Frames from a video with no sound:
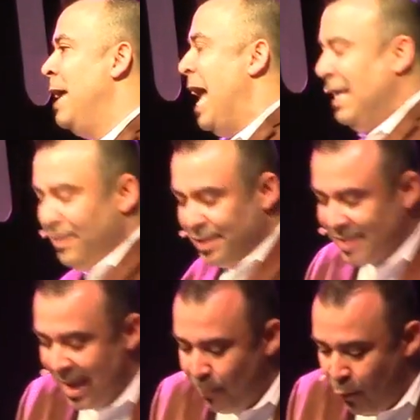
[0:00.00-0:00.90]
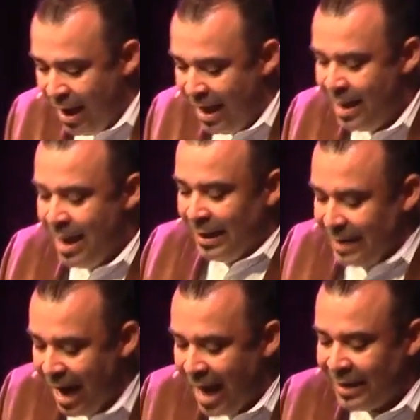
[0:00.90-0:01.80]
And in the same way,
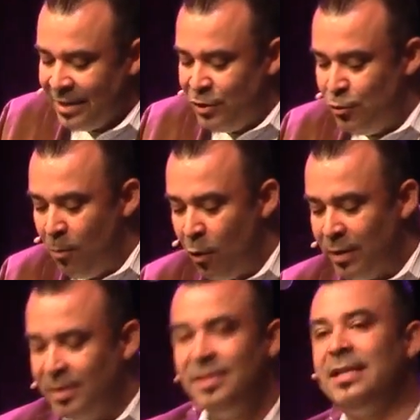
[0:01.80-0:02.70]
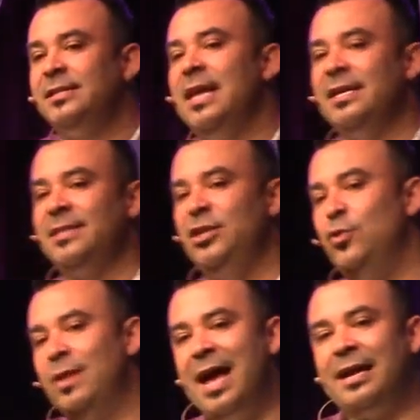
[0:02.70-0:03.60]
God can do more in six days than
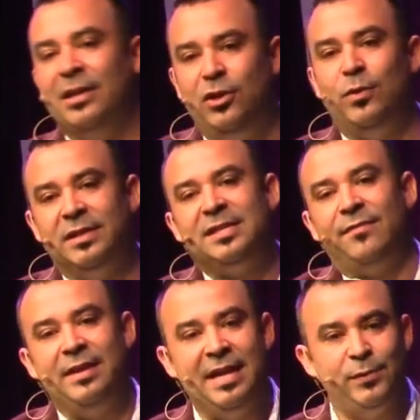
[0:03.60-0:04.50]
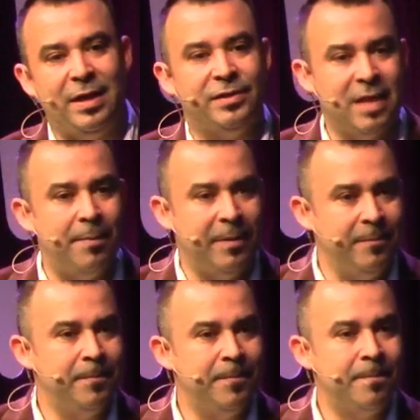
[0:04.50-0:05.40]
you and I can do in seven days without stopping.
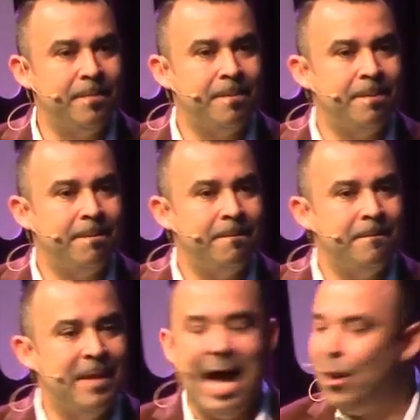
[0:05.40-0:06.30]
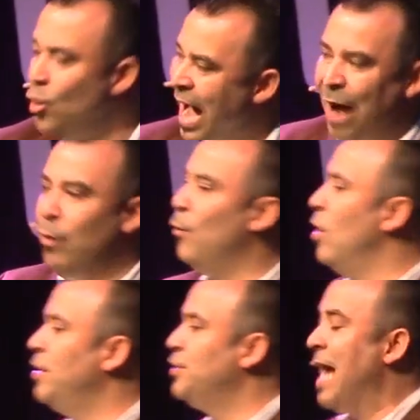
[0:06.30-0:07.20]
I don't know how it
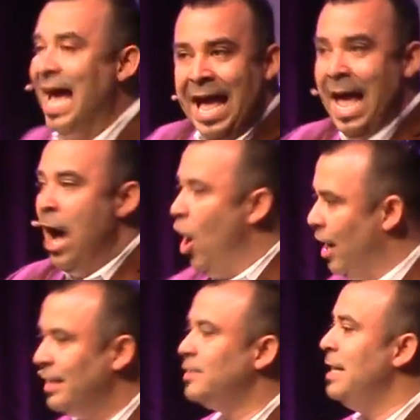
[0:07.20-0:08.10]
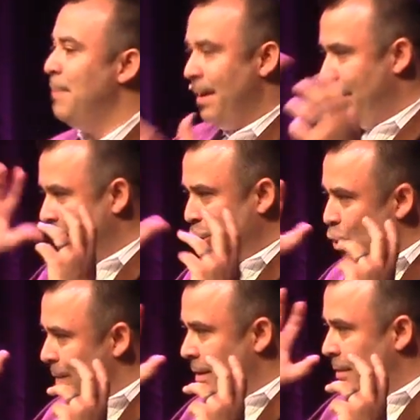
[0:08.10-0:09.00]
works. I, honestly, my, my
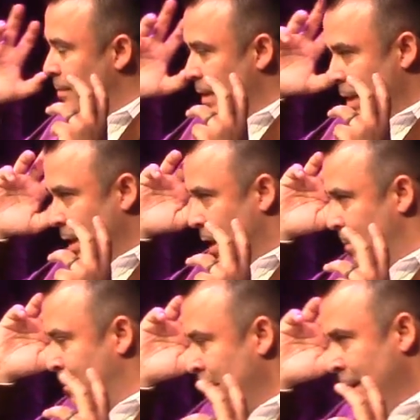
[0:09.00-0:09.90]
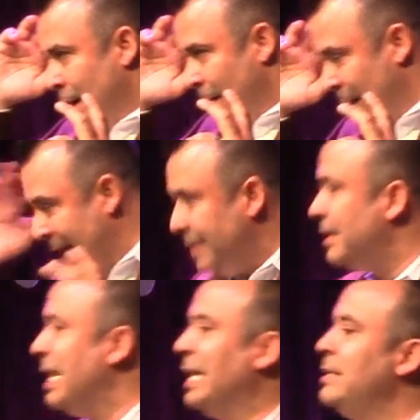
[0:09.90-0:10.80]
human uh, um, uh,
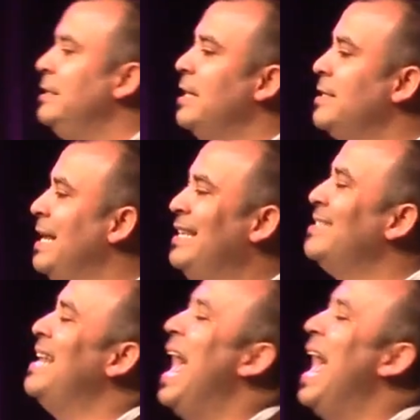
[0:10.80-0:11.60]
intellect doesn't, it doesn't